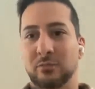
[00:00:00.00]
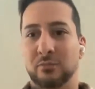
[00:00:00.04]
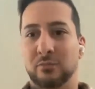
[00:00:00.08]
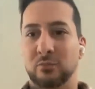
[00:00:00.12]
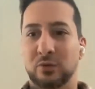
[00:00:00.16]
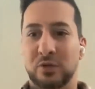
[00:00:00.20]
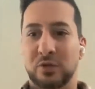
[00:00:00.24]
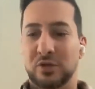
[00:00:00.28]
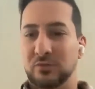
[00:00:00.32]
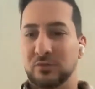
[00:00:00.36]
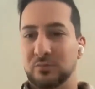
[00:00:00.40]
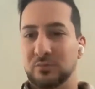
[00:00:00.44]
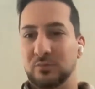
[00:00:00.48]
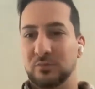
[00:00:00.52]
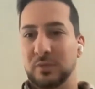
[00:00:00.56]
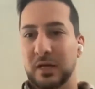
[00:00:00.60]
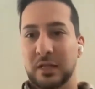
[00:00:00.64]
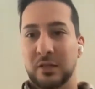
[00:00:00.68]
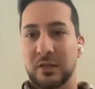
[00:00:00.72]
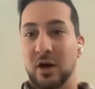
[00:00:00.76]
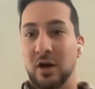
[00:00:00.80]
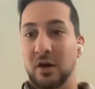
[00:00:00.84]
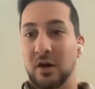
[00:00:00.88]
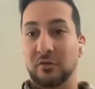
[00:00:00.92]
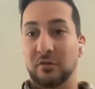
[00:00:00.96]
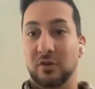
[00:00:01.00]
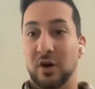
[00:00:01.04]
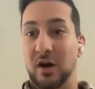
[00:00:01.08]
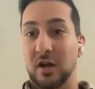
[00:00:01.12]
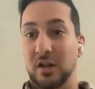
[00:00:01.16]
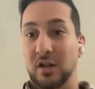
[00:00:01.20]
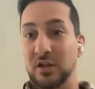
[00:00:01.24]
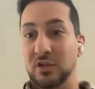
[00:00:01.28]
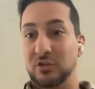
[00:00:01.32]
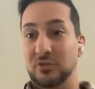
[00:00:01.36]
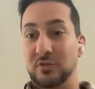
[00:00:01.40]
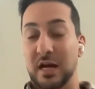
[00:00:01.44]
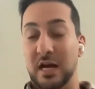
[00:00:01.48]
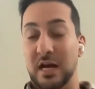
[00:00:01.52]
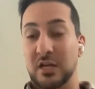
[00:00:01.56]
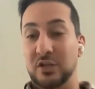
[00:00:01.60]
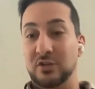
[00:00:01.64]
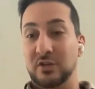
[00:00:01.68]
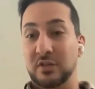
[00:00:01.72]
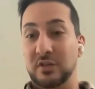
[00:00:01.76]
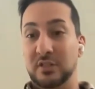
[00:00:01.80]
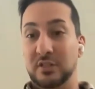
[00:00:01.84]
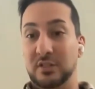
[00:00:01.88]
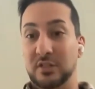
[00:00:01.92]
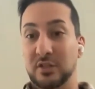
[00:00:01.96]
which a lot of college
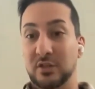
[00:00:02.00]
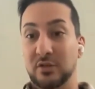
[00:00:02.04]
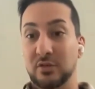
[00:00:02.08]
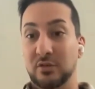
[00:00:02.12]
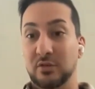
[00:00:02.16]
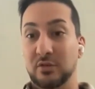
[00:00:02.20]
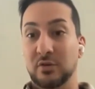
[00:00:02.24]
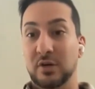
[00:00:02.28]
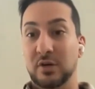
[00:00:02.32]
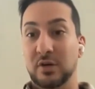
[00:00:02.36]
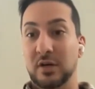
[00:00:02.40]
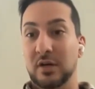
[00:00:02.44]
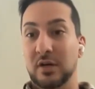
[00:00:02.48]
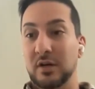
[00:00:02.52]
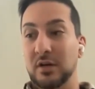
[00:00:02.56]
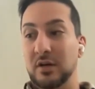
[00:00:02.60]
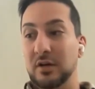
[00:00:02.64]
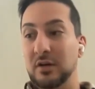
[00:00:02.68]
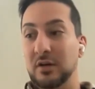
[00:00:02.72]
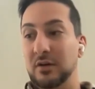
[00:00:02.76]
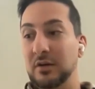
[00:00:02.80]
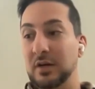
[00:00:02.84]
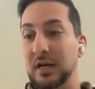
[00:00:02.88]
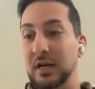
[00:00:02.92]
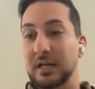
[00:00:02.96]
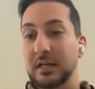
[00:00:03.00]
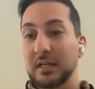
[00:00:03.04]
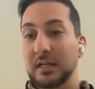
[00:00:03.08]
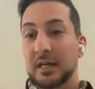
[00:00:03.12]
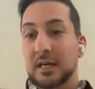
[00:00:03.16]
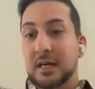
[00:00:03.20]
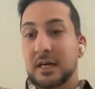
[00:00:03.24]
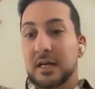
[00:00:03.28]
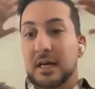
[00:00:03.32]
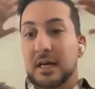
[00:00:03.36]
graduates do, right?